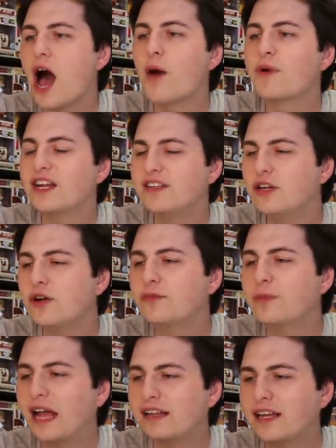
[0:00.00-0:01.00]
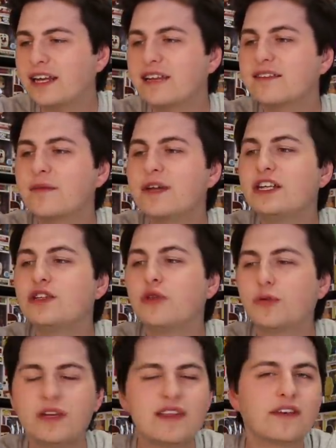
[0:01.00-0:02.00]
But I did notice Black Lightning is limited to
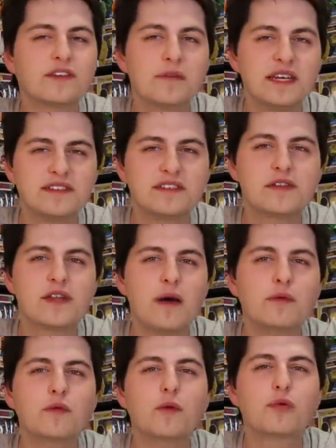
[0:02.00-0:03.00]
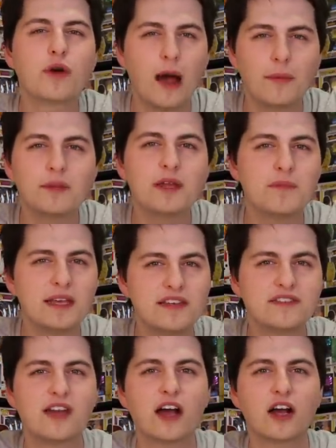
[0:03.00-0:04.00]
3,000 pieces. So that one will probably be
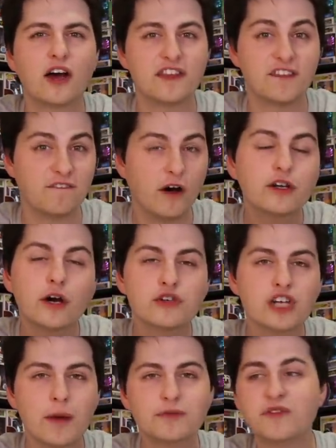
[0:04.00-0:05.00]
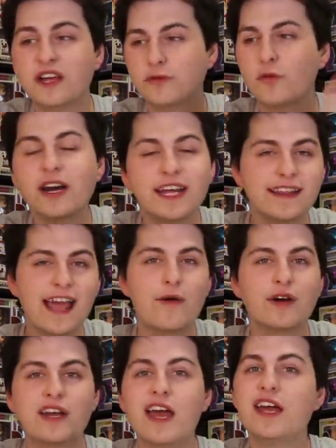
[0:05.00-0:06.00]
stuck on the Funko shop. So if you guys want to get that
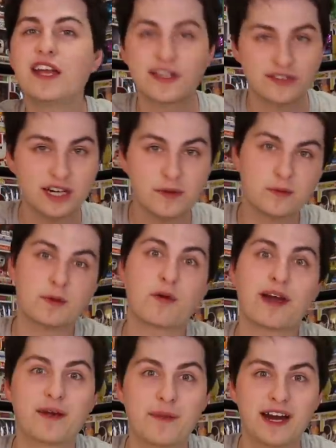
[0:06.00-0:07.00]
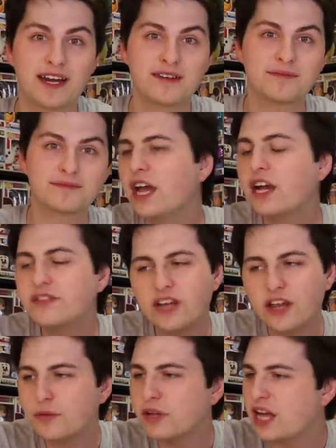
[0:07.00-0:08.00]
one, you guys are going to have to be quick about it. Here's
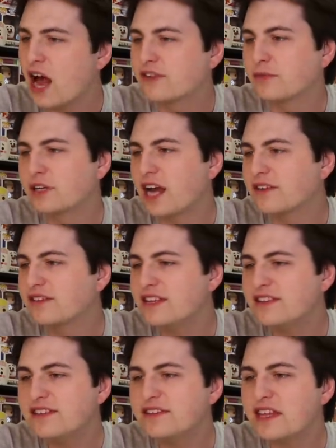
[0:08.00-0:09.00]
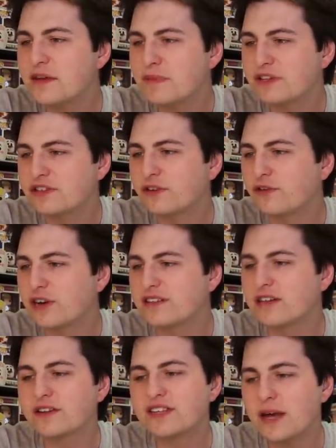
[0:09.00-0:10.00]
another really awesome one, guys. This is the Mr. Freeze.
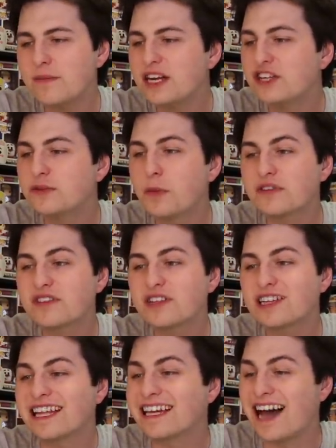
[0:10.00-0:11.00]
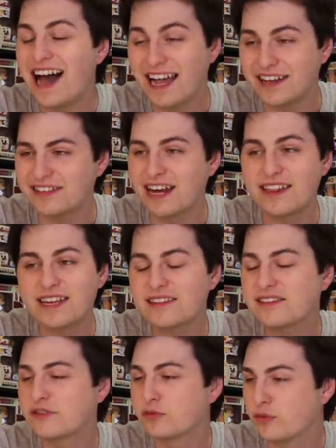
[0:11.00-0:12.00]
Now, it's him, and he's supposed to look like ice, and I think
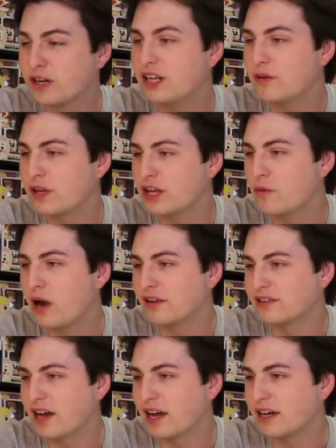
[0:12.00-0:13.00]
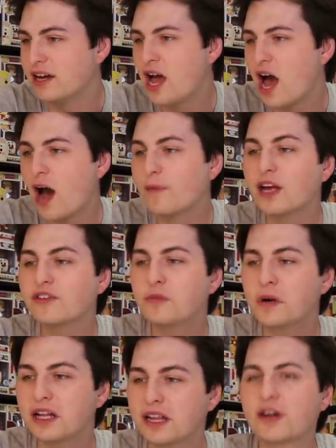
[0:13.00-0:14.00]
this is really, really well done. They also
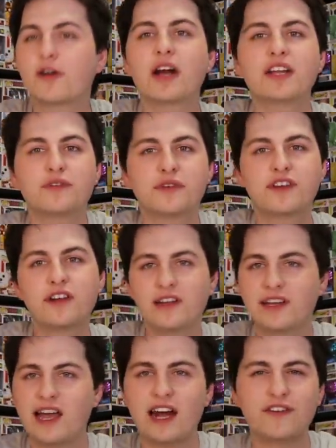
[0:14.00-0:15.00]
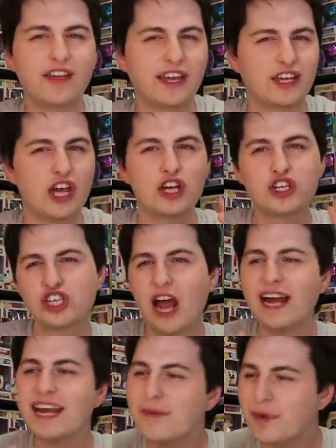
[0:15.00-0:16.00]
put glitter on it, so it's gonna look kind of, like,
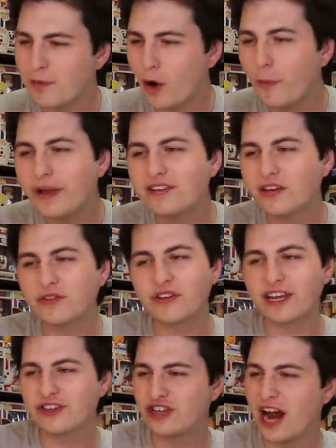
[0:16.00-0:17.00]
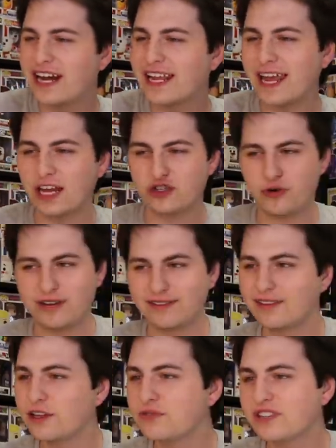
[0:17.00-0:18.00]
shiny, but I'm hoping it's also, like, shiny and
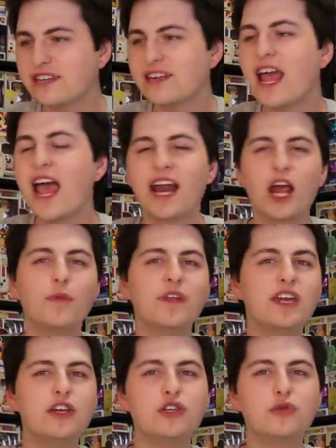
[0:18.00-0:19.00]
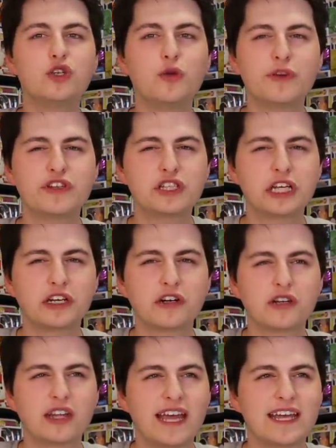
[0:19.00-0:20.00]
translucent, and I hope they didn't do too much
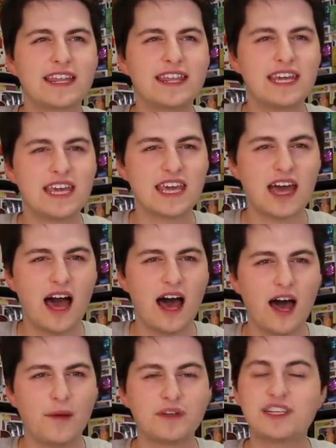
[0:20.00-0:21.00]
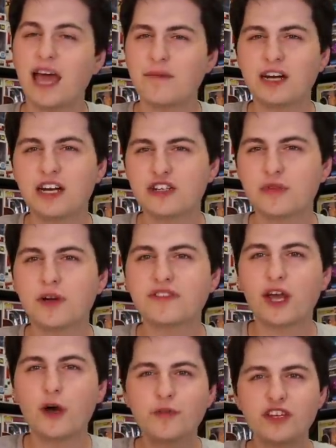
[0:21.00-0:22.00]
glitter like the Diamond Edition ones.
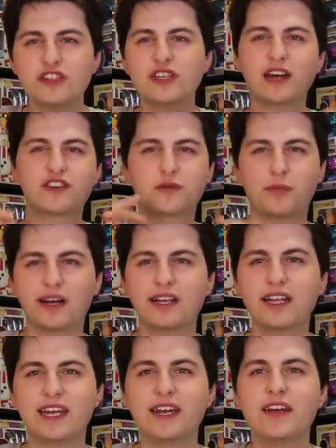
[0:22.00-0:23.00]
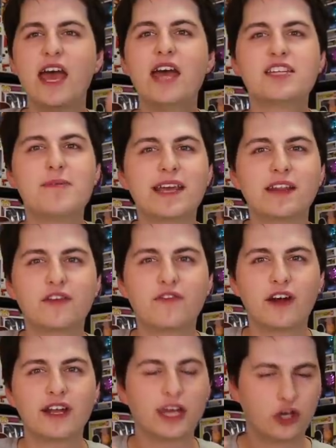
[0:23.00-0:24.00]
I hope they just kind of sprinkle it in to make it look
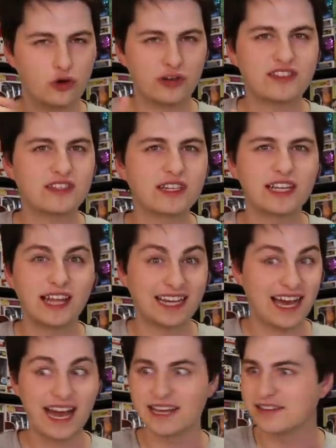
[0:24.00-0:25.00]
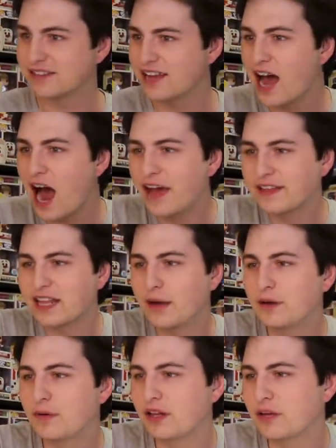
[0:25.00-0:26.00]
very, like, crystally, like ice. I think that'd
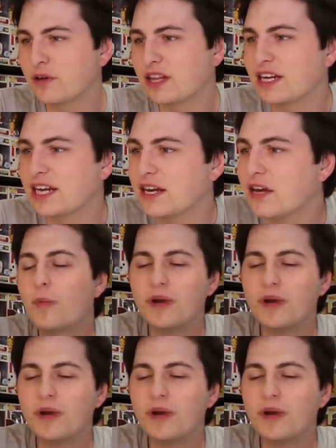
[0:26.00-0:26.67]
be really, really neat.